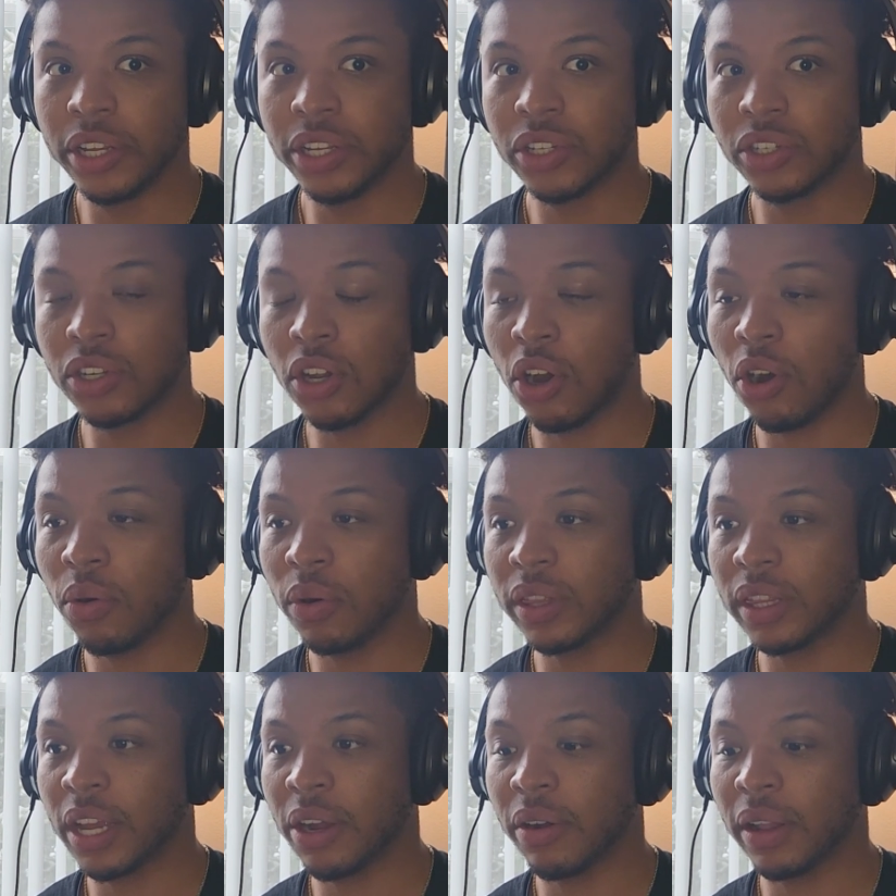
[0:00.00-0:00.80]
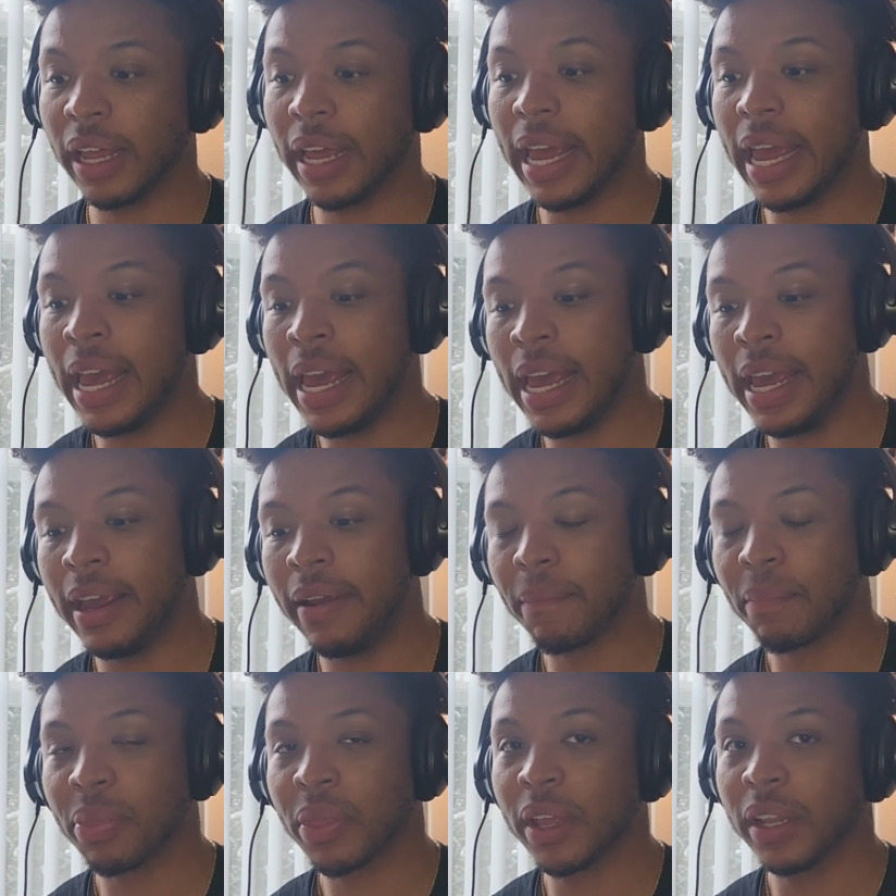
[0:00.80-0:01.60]
So if they're like,
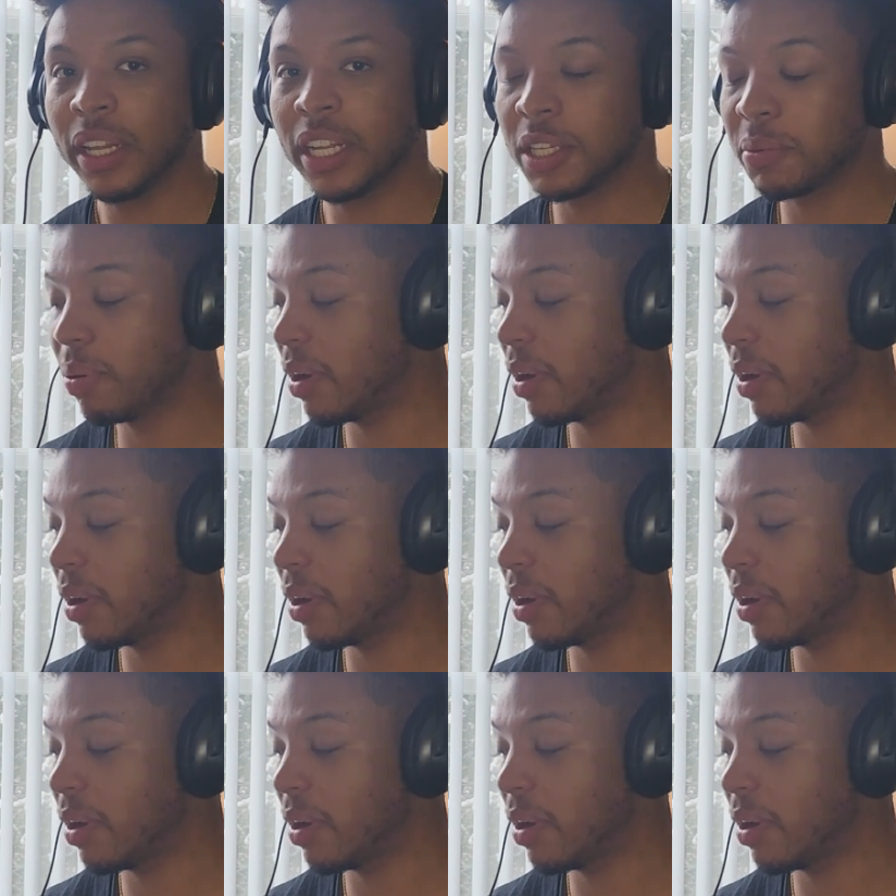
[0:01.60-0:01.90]
hey, let's